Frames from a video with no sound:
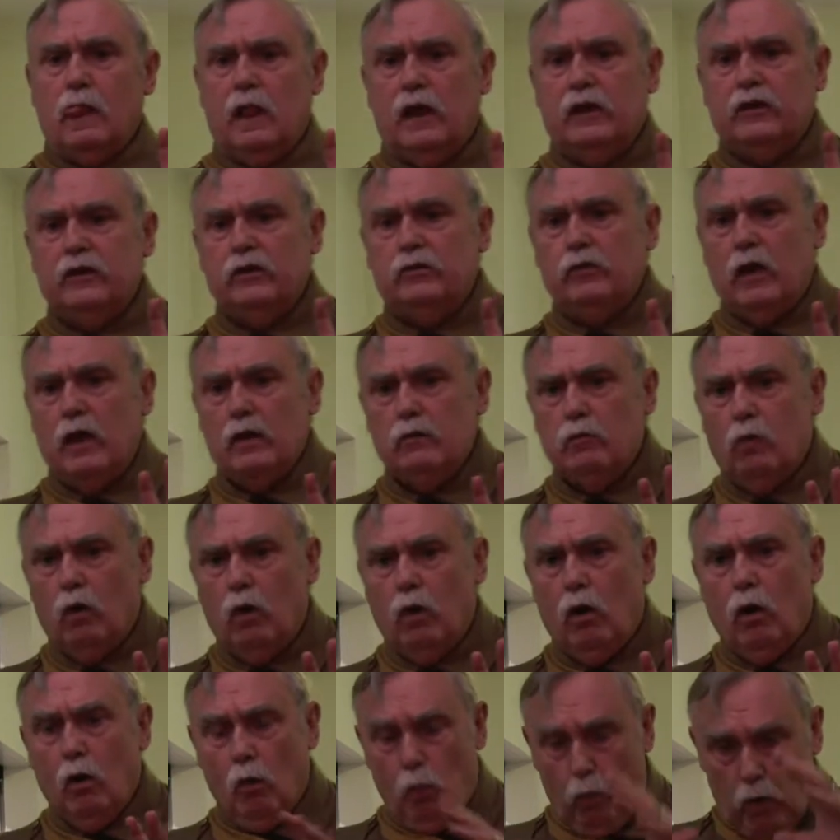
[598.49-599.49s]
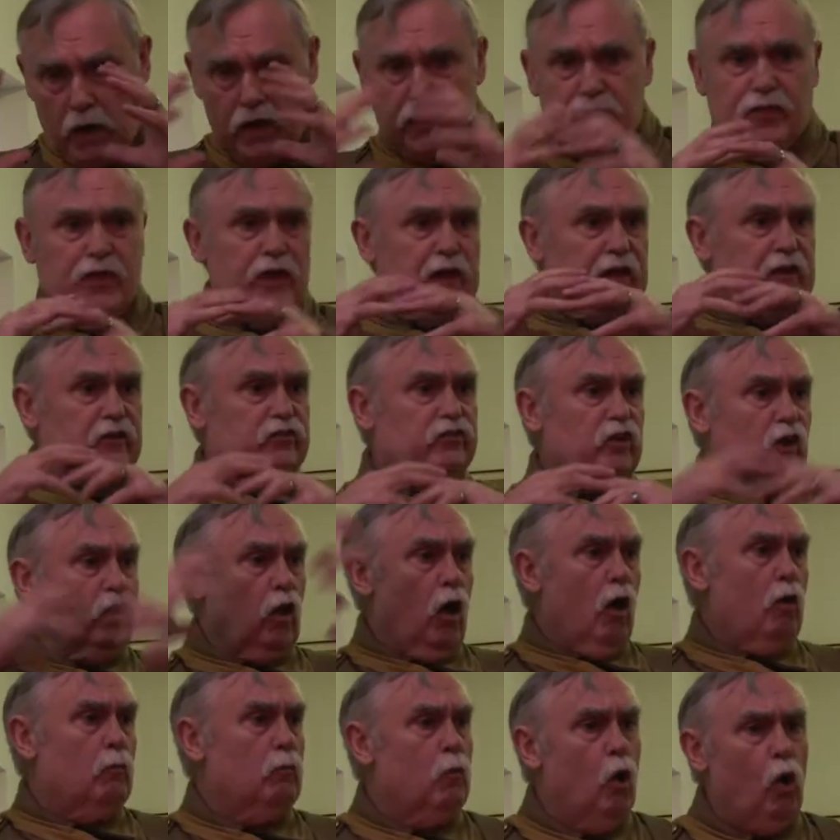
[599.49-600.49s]
in the Great War. We think it's a
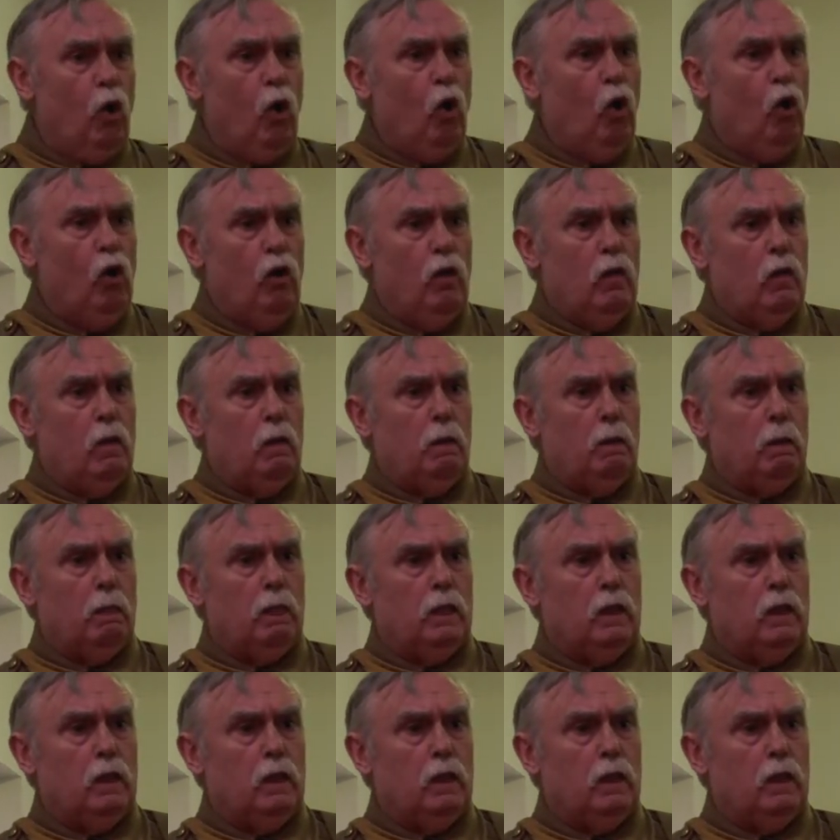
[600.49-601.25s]
lot more.